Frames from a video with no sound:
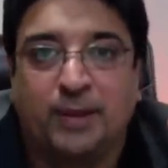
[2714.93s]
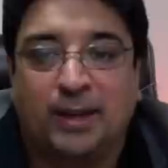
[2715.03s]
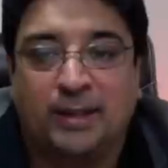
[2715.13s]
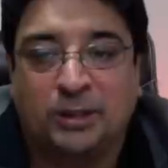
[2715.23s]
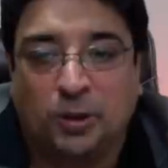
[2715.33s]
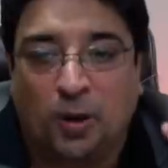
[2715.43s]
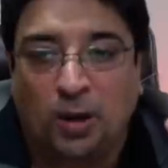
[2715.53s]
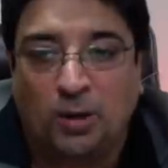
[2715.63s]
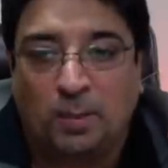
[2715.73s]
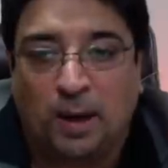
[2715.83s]
It's
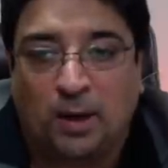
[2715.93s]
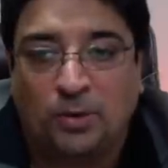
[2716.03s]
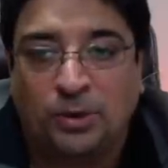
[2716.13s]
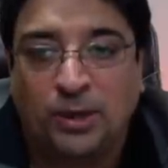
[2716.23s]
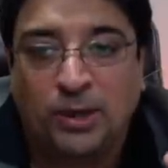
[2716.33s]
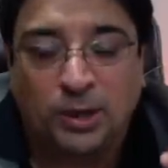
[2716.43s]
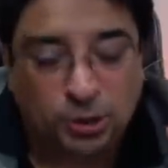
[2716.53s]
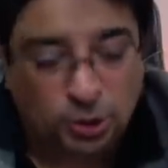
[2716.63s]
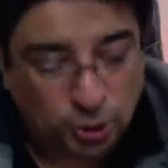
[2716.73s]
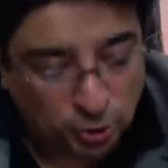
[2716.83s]
all about
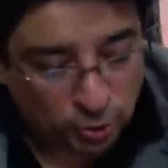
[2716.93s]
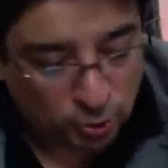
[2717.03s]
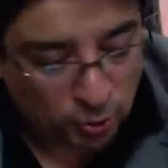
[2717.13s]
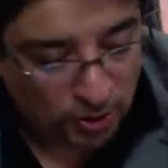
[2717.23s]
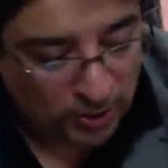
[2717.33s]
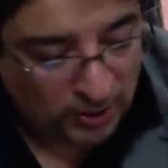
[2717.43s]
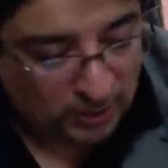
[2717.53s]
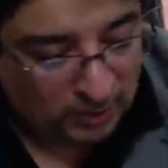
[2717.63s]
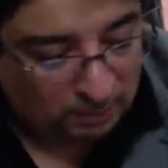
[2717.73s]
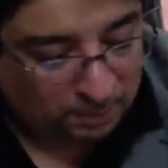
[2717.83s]
you
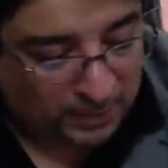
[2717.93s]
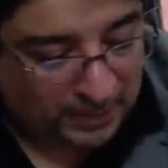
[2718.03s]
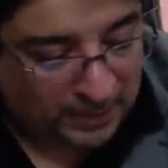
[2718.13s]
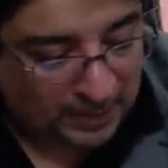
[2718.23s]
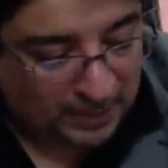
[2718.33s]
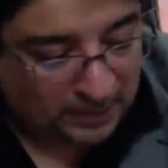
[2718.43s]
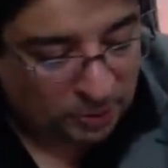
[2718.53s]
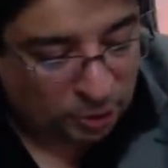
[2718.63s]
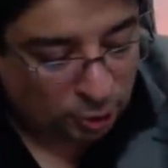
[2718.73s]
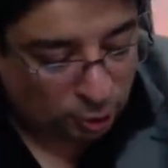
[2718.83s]
being
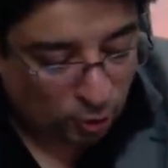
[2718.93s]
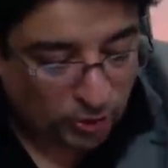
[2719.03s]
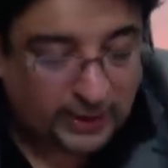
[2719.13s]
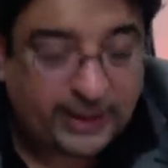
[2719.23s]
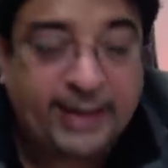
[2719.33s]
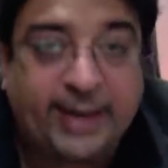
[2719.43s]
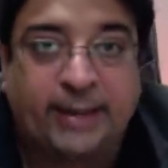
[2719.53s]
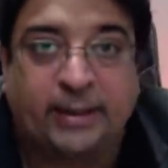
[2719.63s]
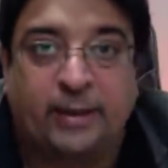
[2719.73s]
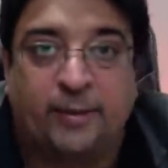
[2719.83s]
so
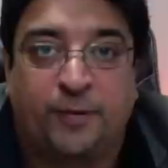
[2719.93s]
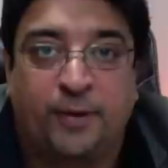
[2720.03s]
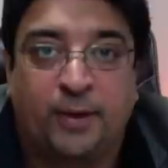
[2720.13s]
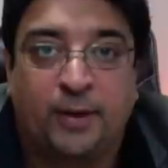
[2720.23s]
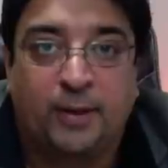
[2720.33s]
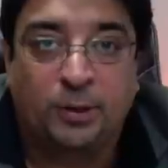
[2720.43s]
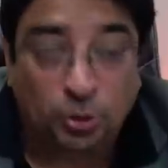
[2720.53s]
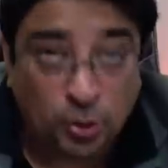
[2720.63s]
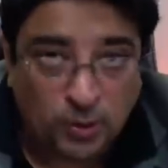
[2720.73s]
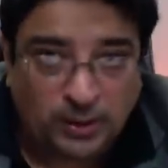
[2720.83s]
creative.
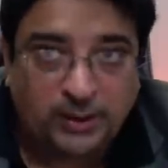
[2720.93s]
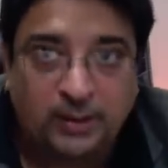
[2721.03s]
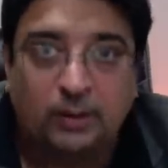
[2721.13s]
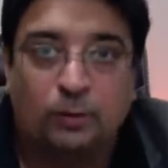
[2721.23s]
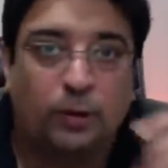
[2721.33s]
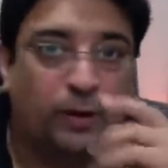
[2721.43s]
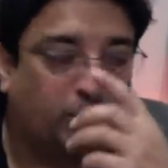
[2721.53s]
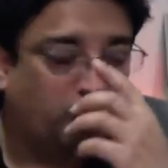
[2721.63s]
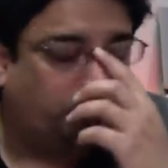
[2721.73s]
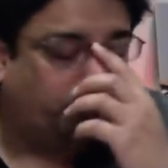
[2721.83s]
You know what? One of
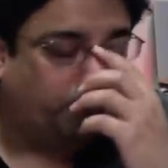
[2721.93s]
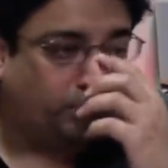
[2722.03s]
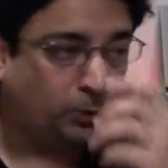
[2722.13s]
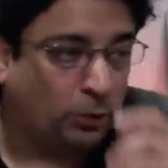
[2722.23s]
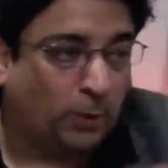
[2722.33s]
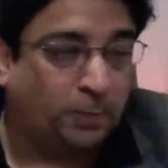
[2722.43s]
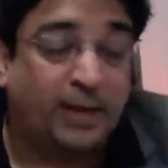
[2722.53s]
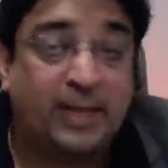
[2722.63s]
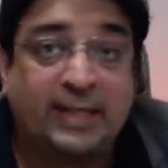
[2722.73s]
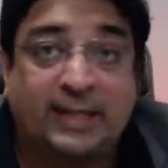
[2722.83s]
the top
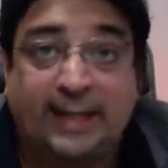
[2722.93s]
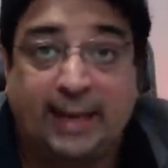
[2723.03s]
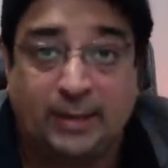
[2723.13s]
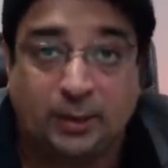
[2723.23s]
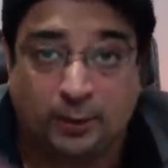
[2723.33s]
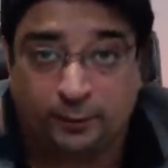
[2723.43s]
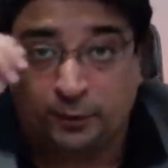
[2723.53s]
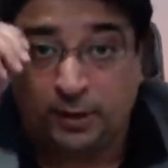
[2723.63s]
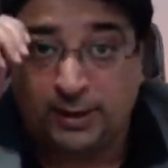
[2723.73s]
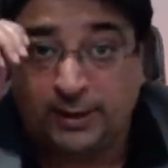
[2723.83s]
10 skills of
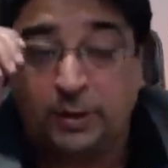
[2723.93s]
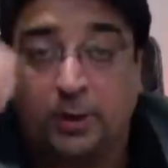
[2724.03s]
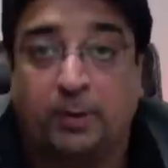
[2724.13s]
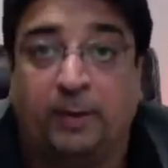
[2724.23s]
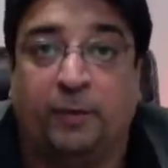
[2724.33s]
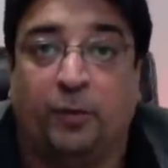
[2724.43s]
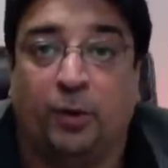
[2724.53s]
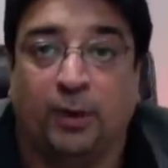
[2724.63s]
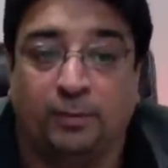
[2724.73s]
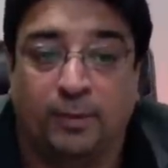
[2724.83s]
World Economic
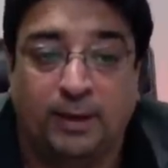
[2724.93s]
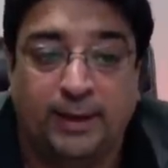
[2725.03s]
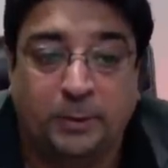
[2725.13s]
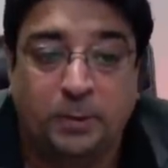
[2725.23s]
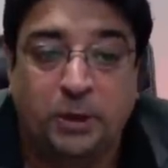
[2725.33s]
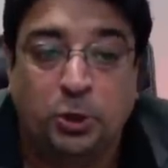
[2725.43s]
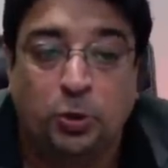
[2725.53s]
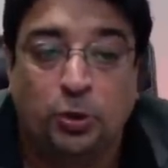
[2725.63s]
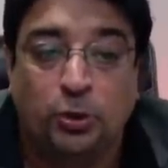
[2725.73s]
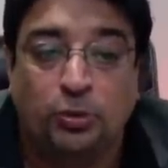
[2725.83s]
Forum. Let me
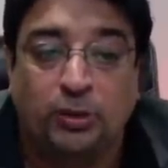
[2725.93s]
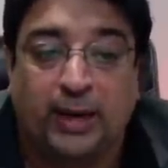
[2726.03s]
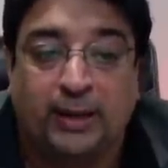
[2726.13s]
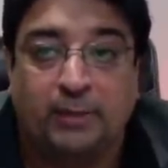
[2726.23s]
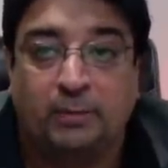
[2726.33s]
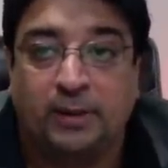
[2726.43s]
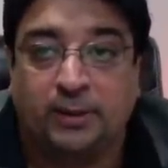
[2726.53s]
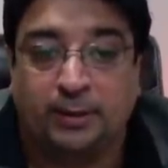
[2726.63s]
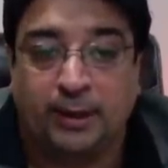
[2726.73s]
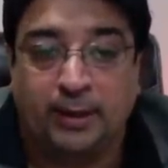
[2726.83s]
show you that in my
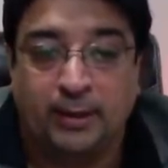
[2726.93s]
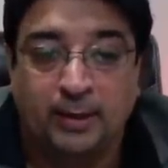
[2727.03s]
screen.